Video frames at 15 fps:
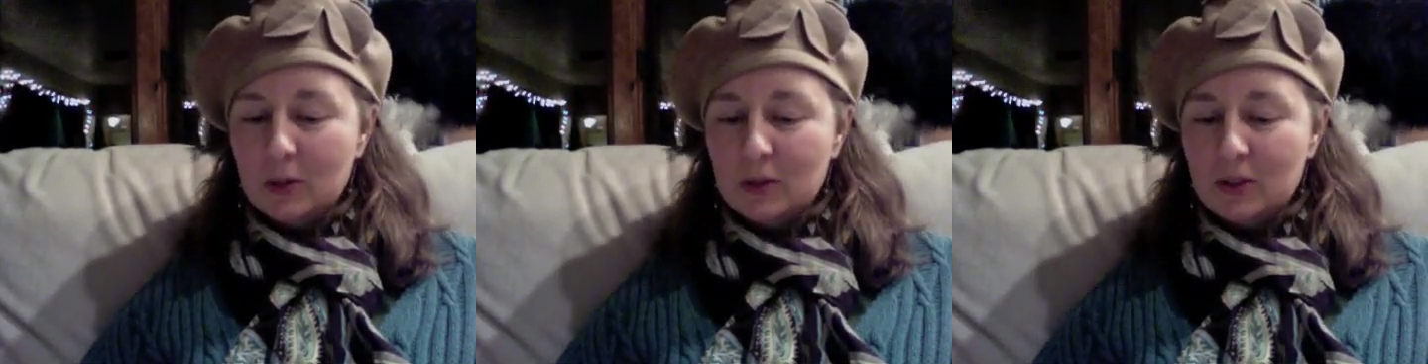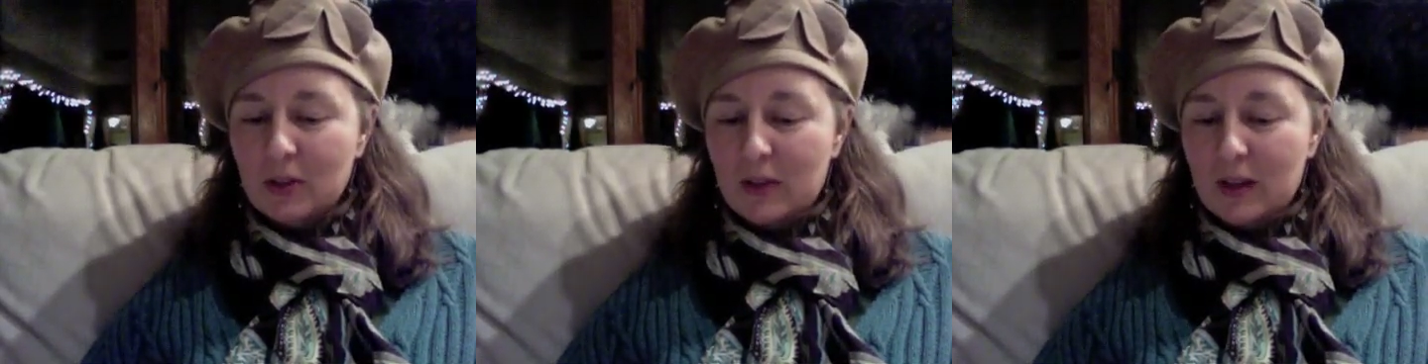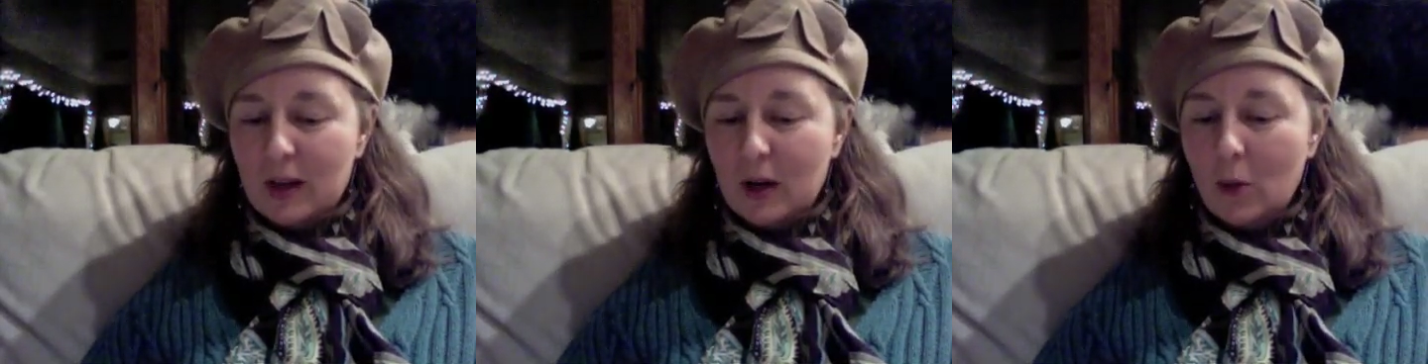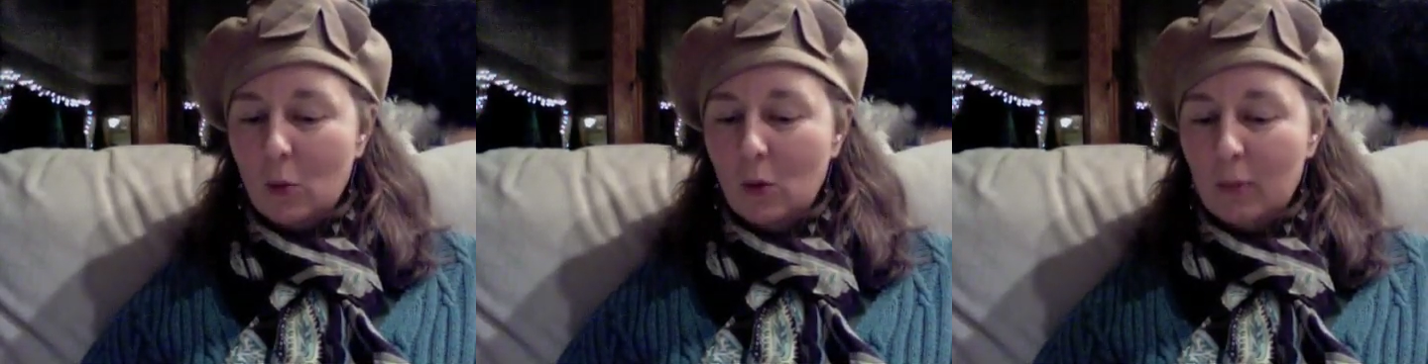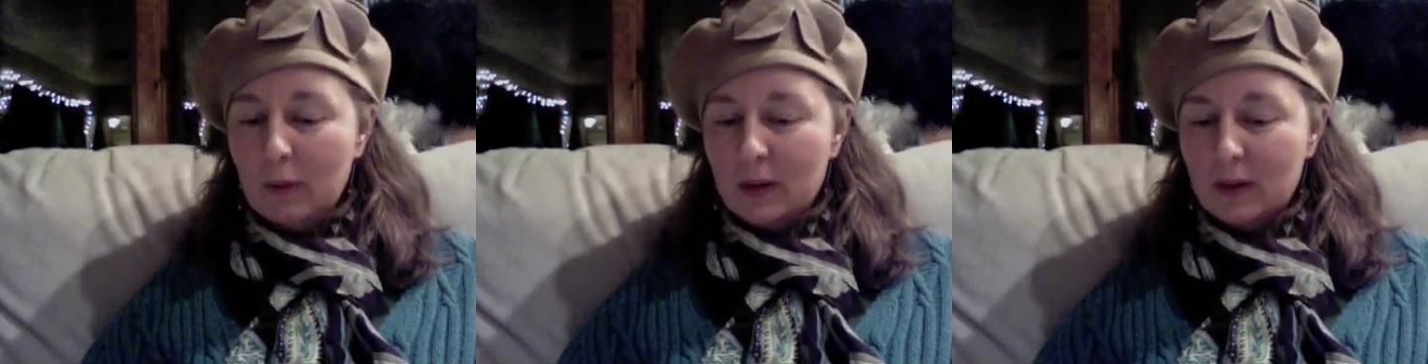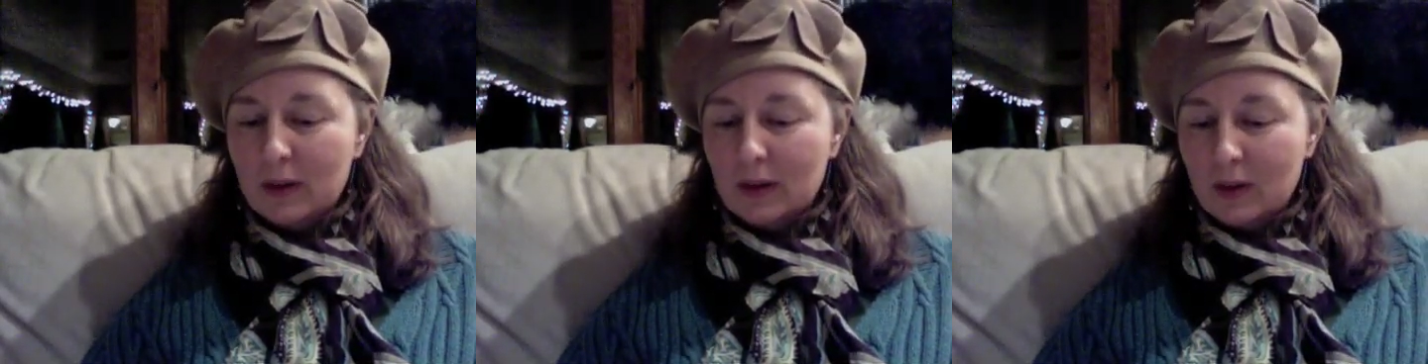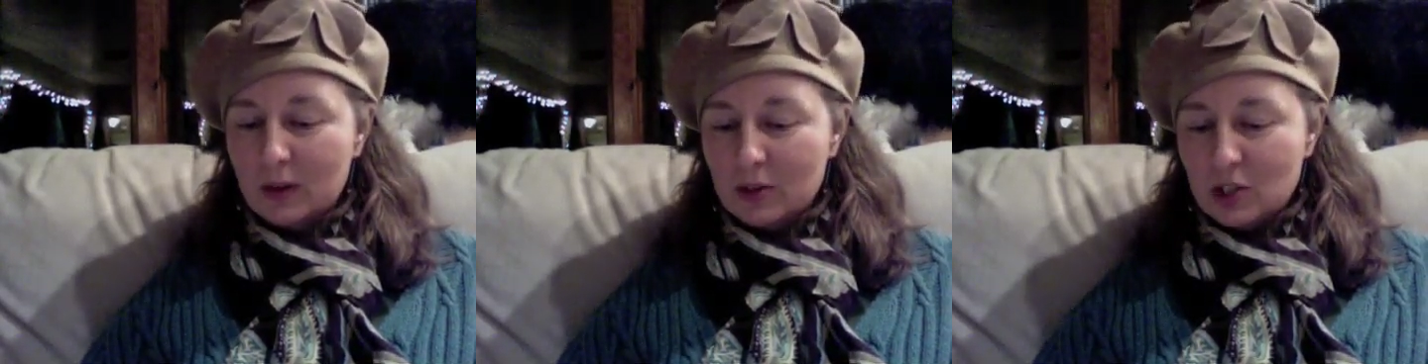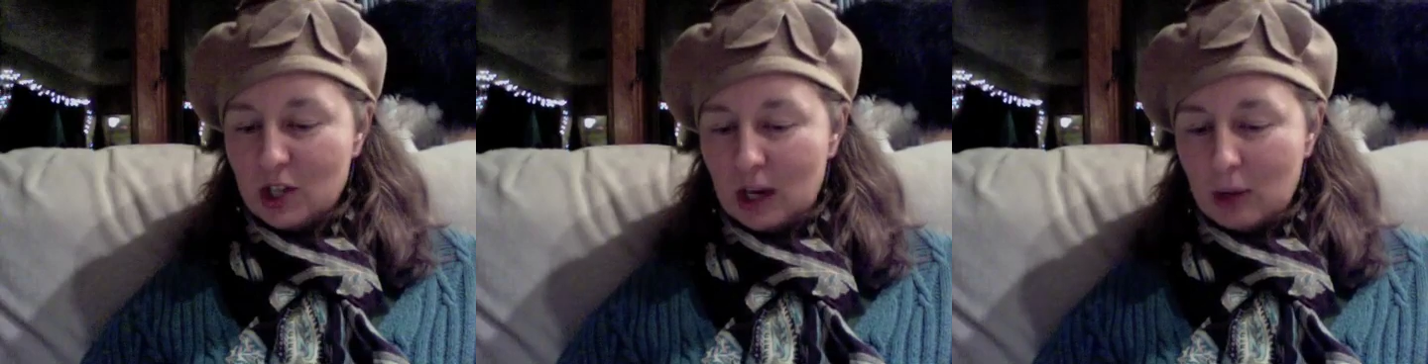to the young woman, her
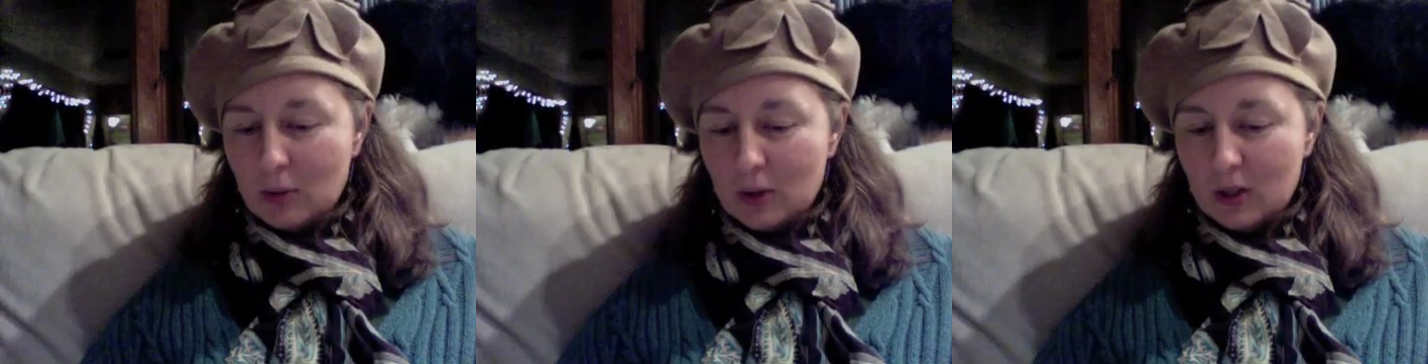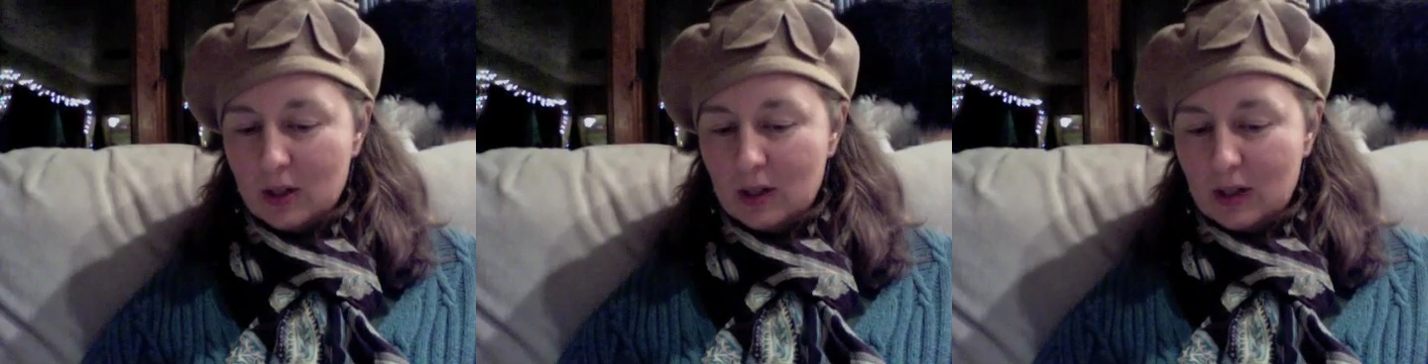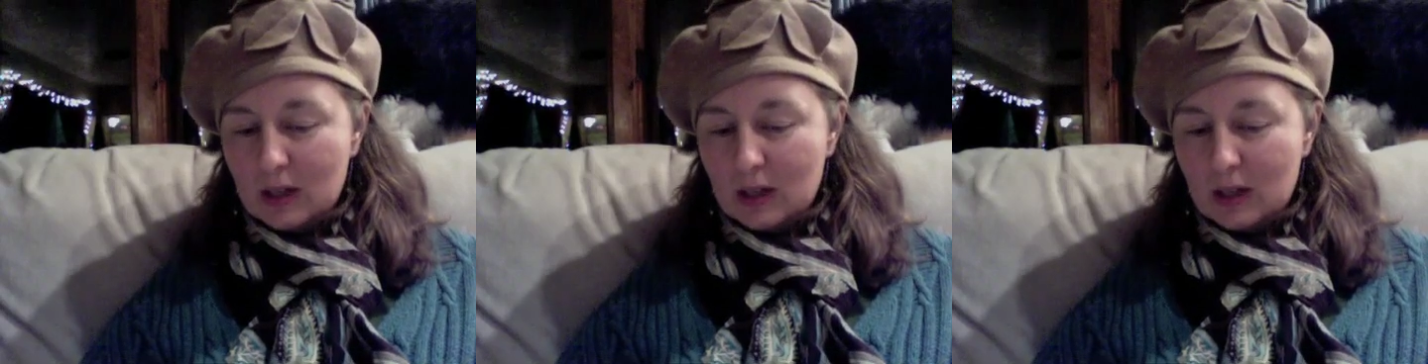chowder,